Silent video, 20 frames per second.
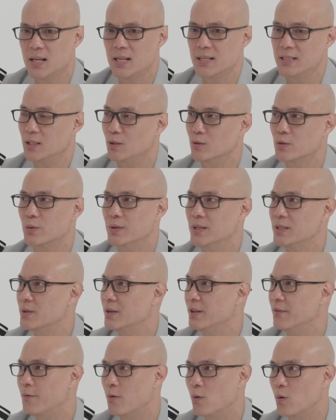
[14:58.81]
till
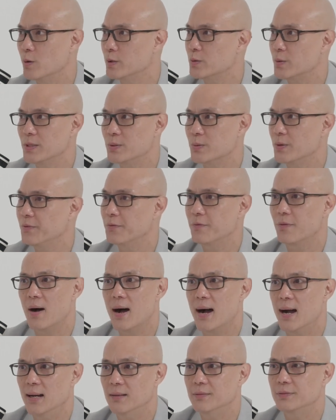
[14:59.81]
2024,
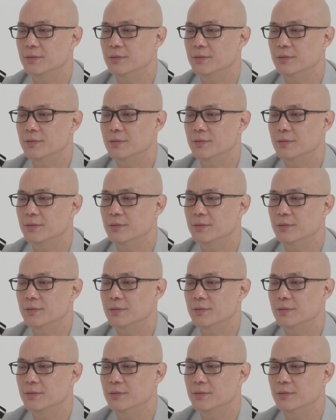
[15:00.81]
2025.